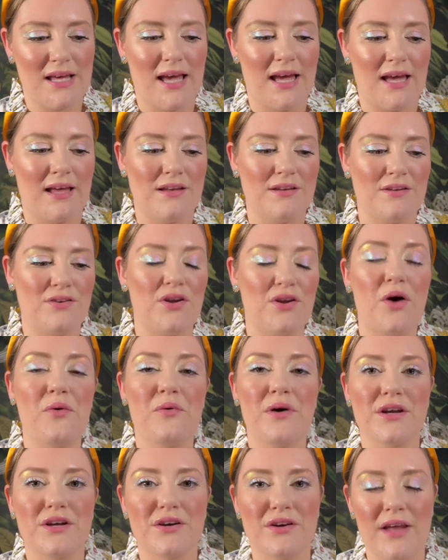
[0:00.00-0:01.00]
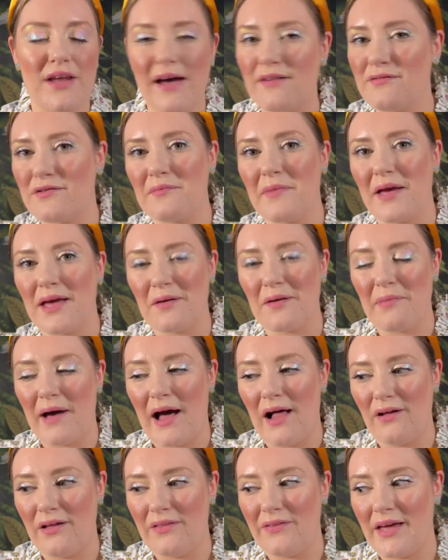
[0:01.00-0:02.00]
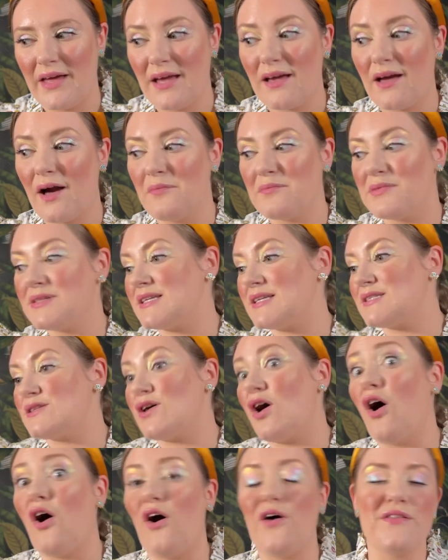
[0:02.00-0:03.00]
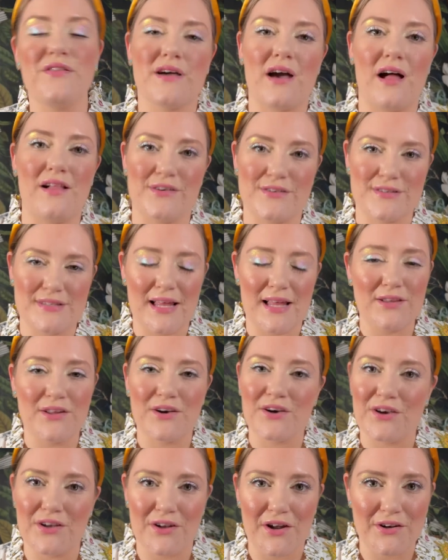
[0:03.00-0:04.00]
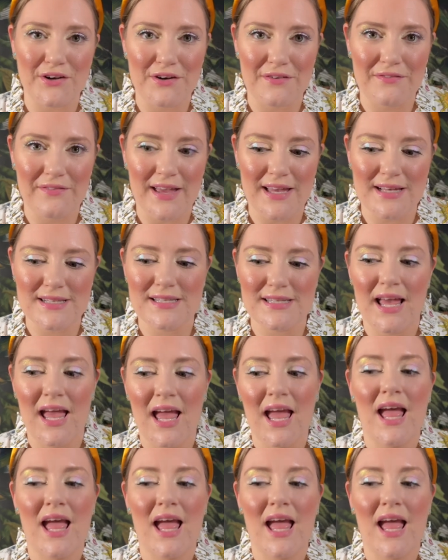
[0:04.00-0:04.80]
and no one could ever make a palette that encompasses all the colors that look good on your face.